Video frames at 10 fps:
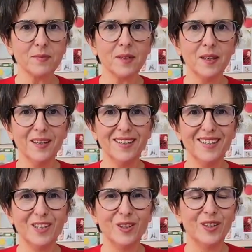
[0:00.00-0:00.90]

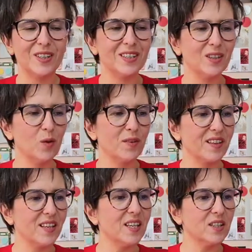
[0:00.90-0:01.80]
over
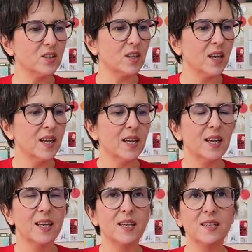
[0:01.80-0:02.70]
the years,
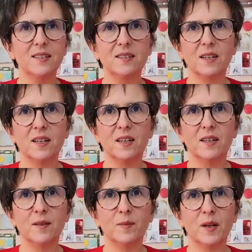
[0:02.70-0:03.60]
is,
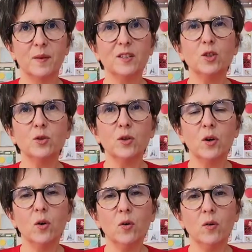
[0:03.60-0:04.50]
as you
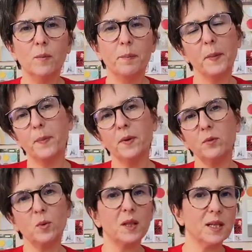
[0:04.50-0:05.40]
know,
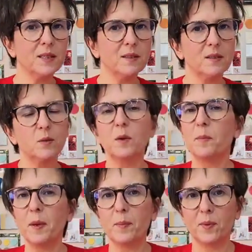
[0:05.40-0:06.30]
people relate
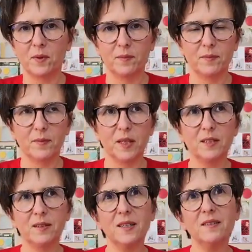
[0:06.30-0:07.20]
with people.
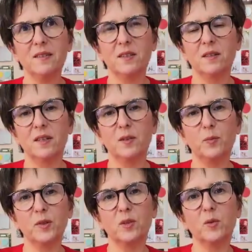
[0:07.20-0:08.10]
It's easier that a
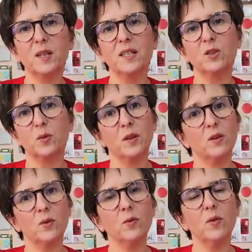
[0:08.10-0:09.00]
person relates with
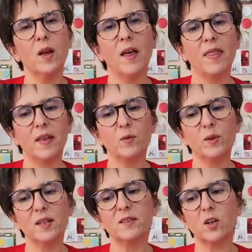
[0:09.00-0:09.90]
you than
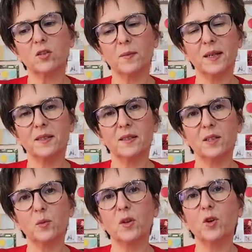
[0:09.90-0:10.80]
relates
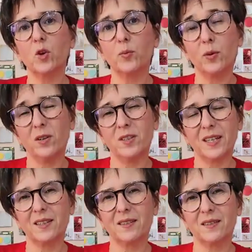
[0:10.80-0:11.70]
automatically with your
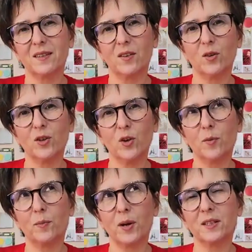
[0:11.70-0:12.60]
project or
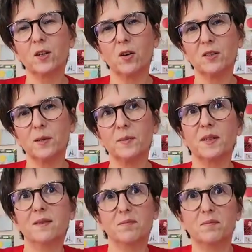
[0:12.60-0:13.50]
your brand concept
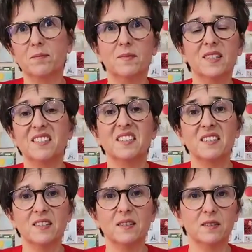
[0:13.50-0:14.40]
that doesn't
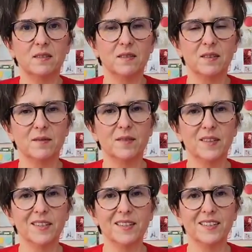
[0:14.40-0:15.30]
exist
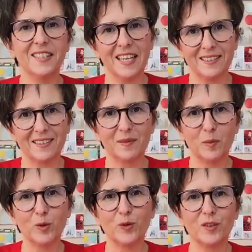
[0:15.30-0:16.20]
yet,
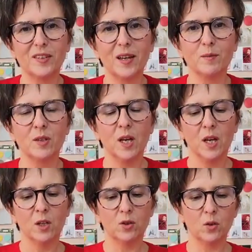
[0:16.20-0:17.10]
most of the times.
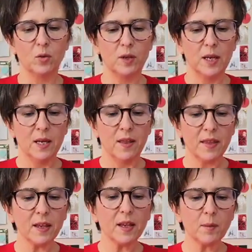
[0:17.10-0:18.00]
So
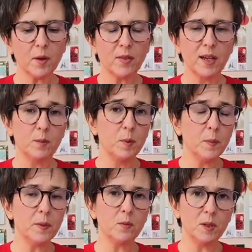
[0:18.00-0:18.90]
thinking about that,
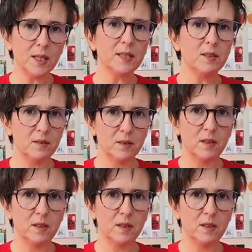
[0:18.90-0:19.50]
people relate